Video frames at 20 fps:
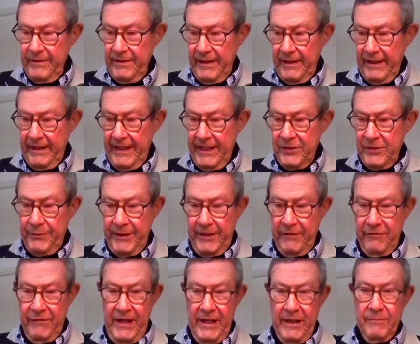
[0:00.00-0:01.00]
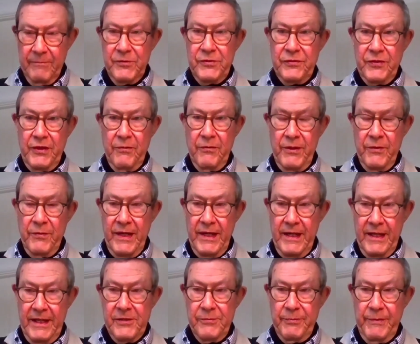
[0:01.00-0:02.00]
and as we developed, so we
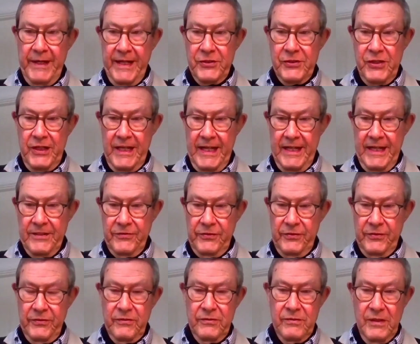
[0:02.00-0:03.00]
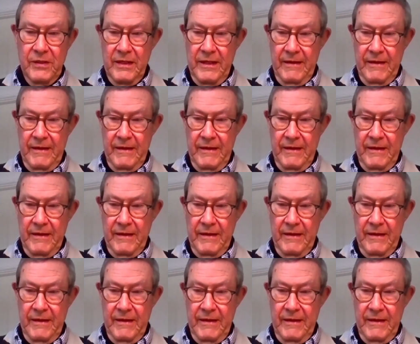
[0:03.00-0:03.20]
realized we actually had to